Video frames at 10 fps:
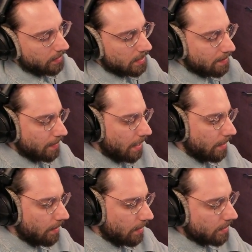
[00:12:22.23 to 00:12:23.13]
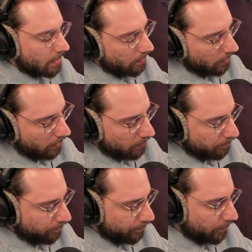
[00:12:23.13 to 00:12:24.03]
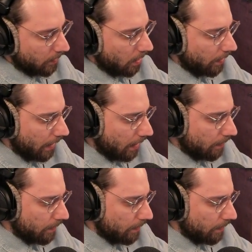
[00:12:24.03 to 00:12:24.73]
doesn't matter. That's how you learn. Okay.